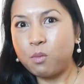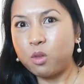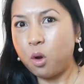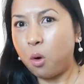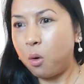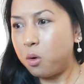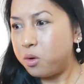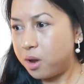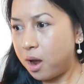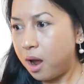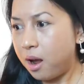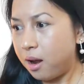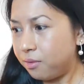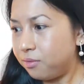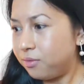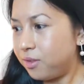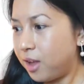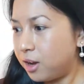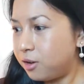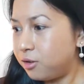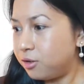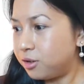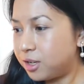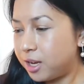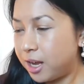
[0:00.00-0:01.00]
Oh yeah,
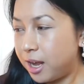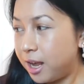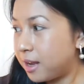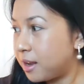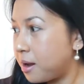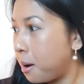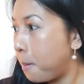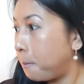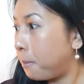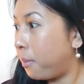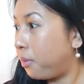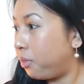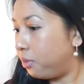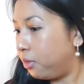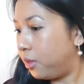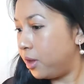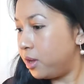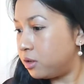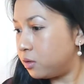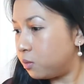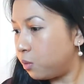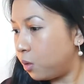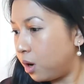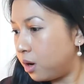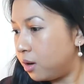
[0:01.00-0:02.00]
that you take
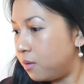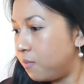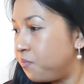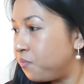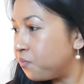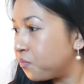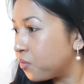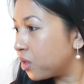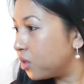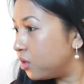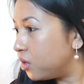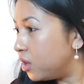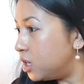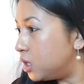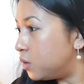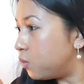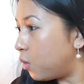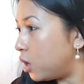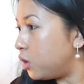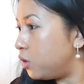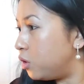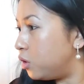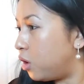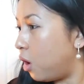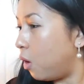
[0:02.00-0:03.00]
this one
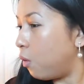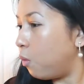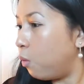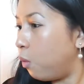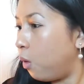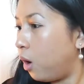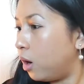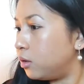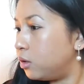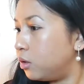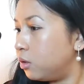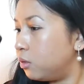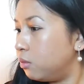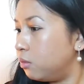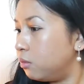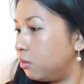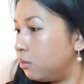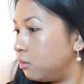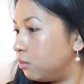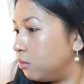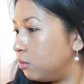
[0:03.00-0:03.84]
you don't want to?